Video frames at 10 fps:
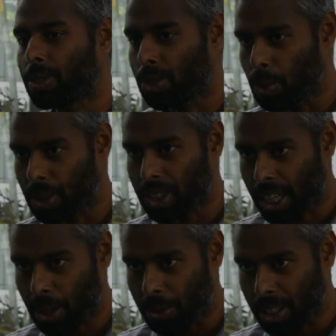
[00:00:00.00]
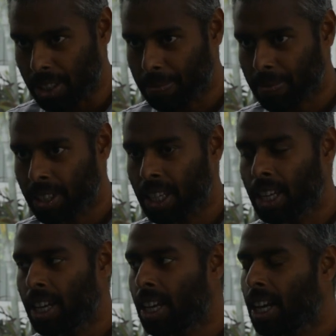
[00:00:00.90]
U S accounting.
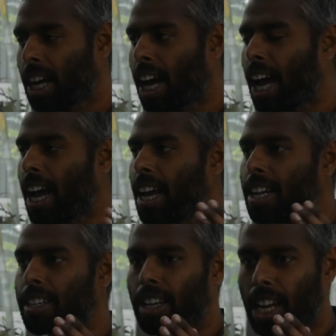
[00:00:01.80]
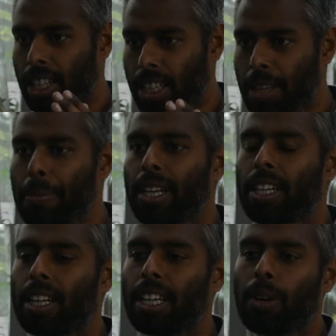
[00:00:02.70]
And
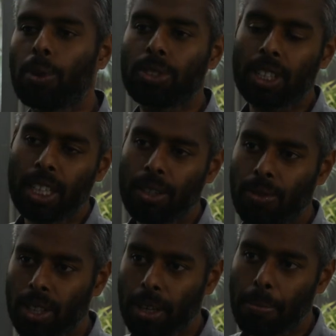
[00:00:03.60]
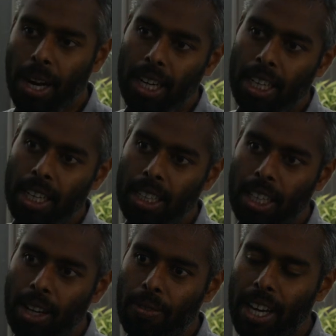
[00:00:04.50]
immediately I was ready for the market
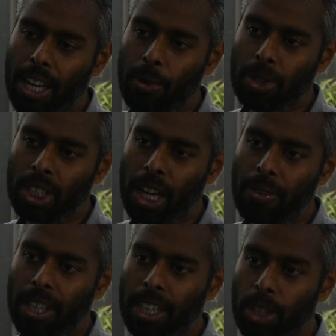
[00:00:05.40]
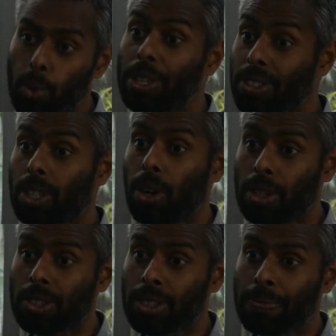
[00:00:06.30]
where I was covering U S
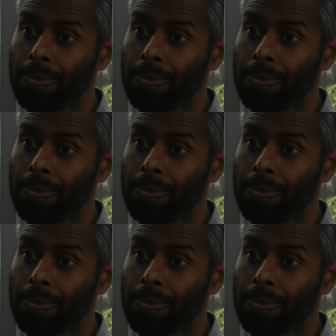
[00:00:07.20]
stocks.